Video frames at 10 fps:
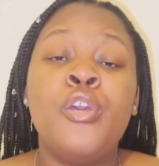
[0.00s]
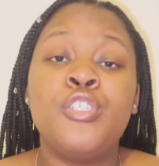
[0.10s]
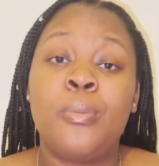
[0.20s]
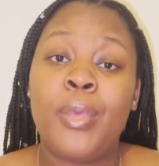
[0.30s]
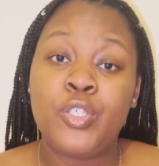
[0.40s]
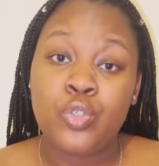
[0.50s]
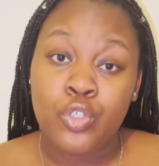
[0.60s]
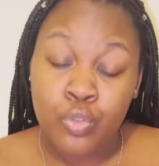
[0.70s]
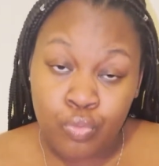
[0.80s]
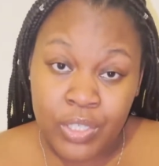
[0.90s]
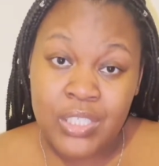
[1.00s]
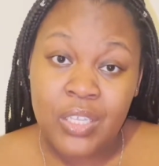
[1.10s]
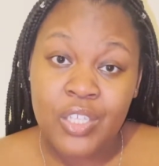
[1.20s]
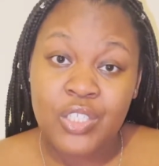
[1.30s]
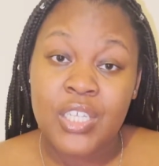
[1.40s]
So make sure you
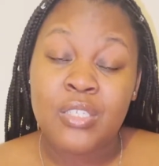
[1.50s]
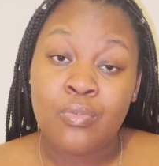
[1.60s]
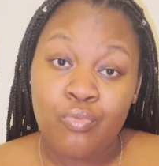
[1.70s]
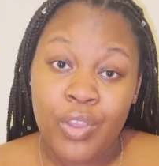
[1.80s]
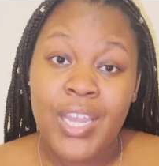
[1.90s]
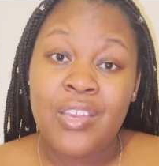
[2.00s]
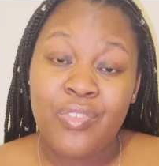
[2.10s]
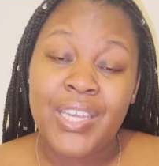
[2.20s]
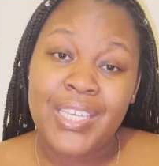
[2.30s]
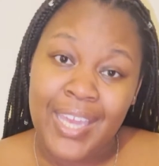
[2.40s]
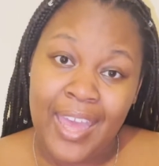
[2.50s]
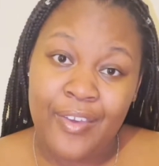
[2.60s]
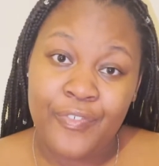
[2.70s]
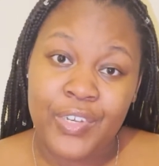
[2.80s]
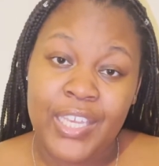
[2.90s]
research this really
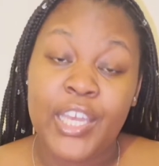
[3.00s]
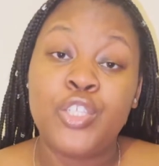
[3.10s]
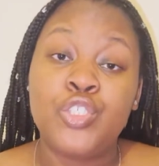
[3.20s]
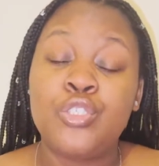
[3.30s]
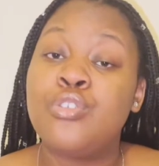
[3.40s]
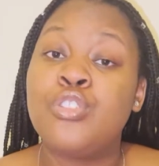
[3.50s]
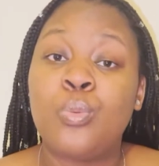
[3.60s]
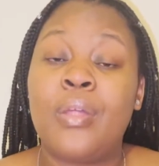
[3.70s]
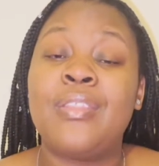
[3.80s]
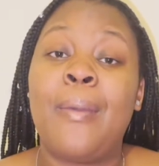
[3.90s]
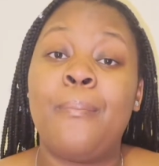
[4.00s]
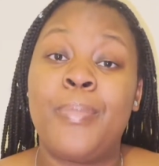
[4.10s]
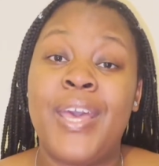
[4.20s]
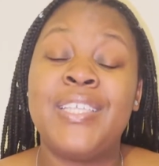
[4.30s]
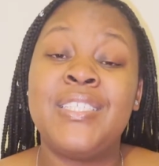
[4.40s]
carefully and choose the one that
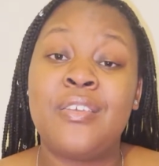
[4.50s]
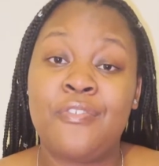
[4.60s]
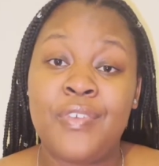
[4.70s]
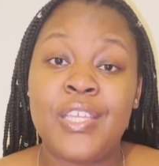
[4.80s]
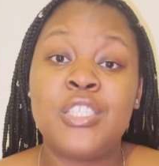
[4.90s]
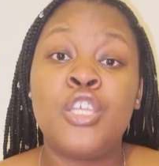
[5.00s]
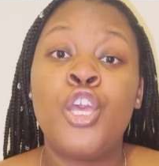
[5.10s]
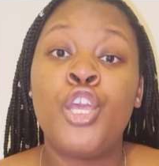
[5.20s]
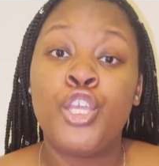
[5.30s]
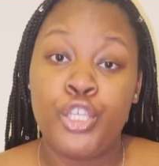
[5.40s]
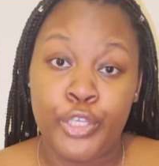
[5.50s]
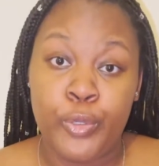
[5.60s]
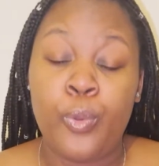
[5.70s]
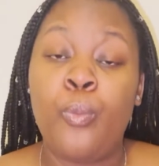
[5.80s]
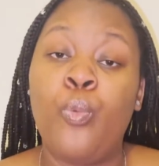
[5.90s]
best fits
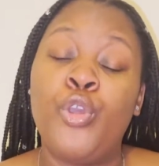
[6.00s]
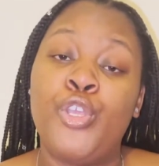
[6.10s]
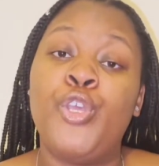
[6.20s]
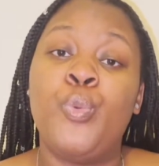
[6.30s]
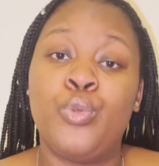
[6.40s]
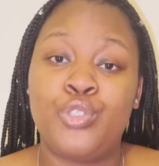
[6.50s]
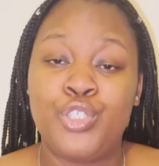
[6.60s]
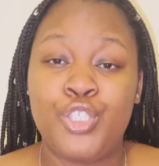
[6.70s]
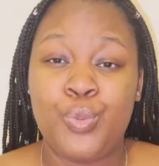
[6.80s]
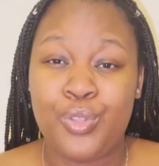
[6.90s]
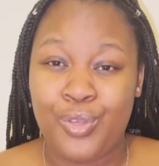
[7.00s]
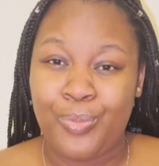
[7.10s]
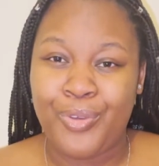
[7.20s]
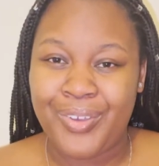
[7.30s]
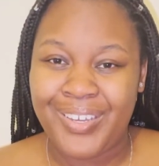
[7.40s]
you and what you want to do with your book.